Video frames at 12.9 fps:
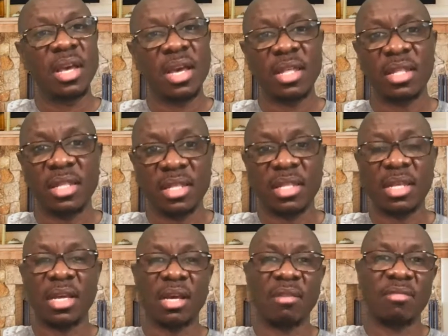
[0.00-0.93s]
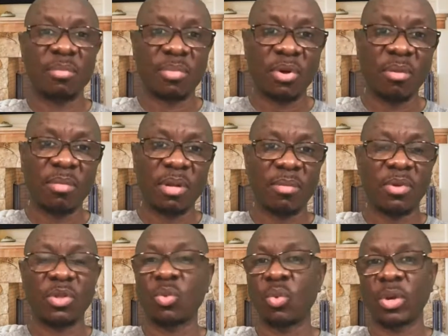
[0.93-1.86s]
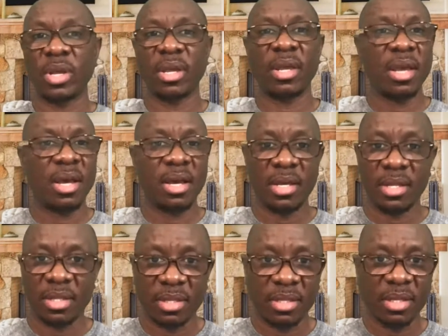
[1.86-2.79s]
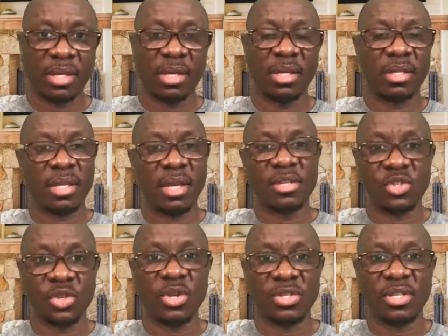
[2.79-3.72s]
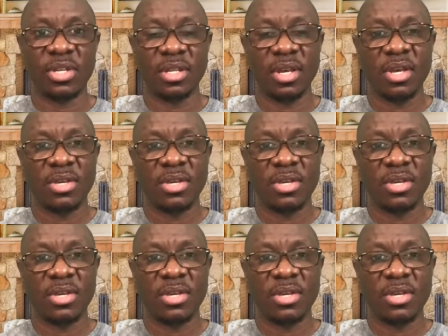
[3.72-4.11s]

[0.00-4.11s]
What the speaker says: and they're having problem on the way and they get exhausted.